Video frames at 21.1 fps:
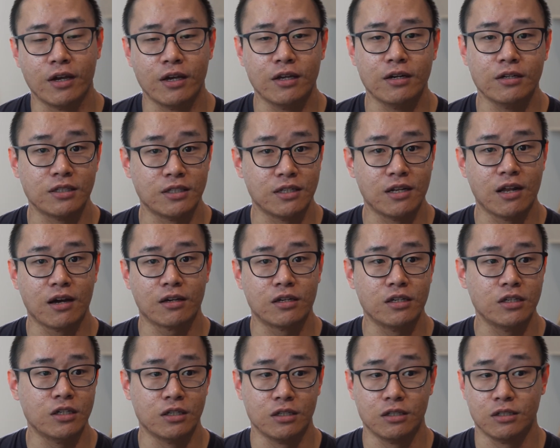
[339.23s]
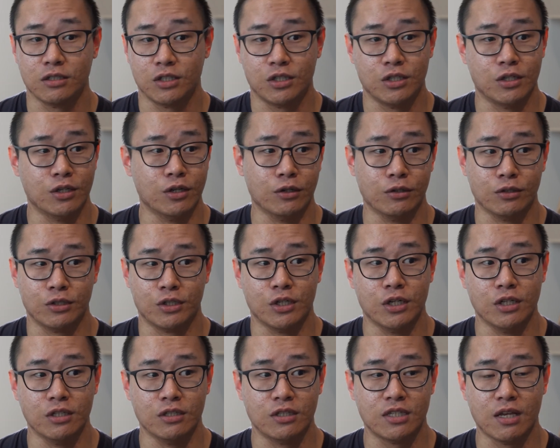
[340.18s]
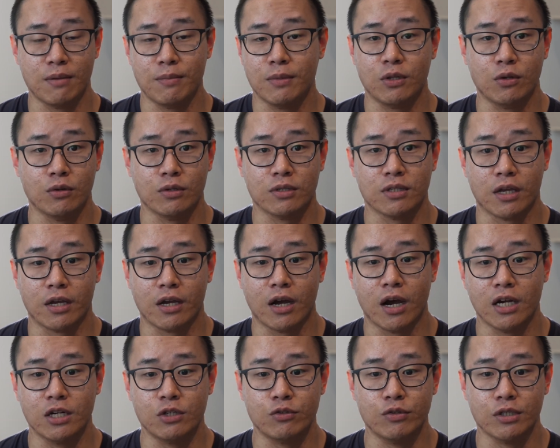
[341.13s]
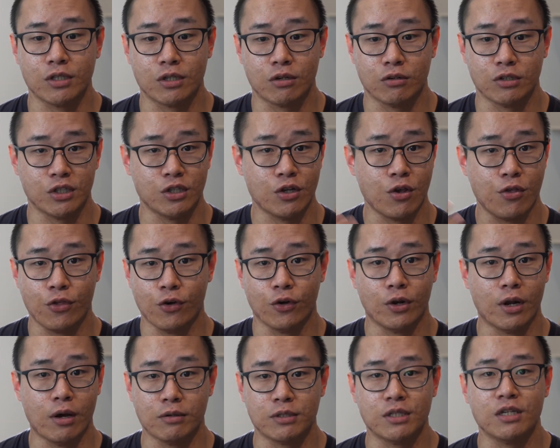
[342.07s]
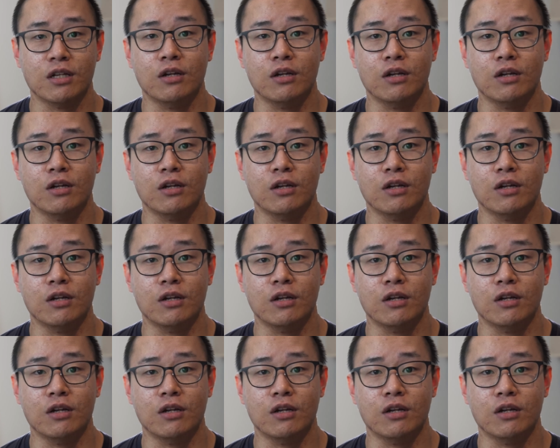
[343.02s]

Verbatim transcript: it is lucky you know she didn't send me to a psychiatrist because she thought I was